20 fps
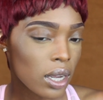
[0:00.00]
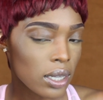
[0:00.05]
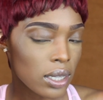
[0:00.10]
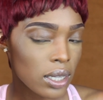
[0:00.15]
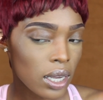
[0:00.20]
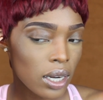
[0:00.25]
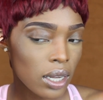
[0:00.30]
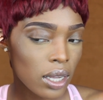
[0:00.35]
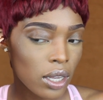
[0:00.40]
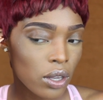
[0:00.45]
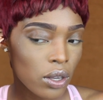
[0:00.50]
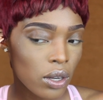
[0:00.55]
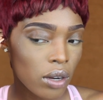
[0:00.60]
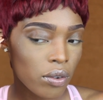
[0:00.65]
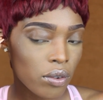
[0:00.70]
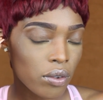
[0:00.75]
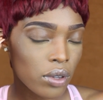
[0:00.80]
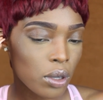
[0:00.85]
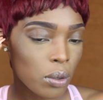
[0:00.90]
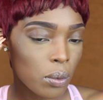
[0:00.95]
It's kind of like you
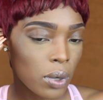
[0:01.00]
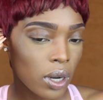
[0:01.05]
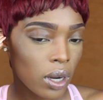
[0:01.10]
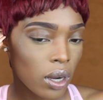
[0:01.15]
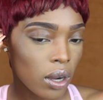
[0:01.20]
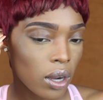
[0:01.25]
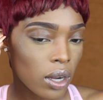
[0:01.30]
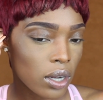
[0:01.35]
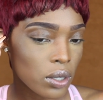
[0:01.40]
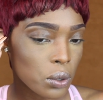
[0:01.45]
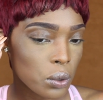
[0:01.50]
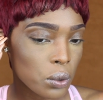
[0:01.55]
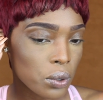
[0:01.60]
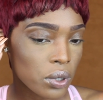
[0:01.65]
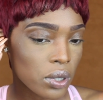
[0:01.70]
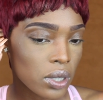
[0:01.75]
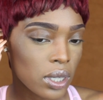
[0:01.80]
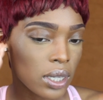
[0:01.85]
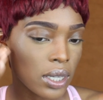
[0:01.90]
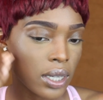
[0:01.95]
never really want to
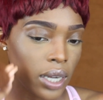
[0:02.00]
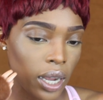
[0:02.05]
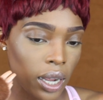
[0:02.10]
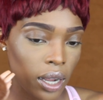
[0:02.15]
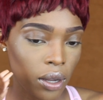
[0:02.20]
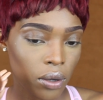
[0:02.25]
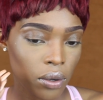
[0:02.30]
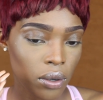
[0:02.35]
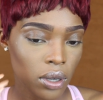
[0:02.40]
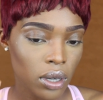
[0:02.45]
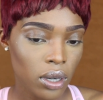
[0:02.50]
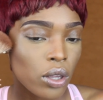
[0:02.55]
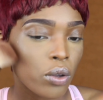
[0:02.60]
contour down.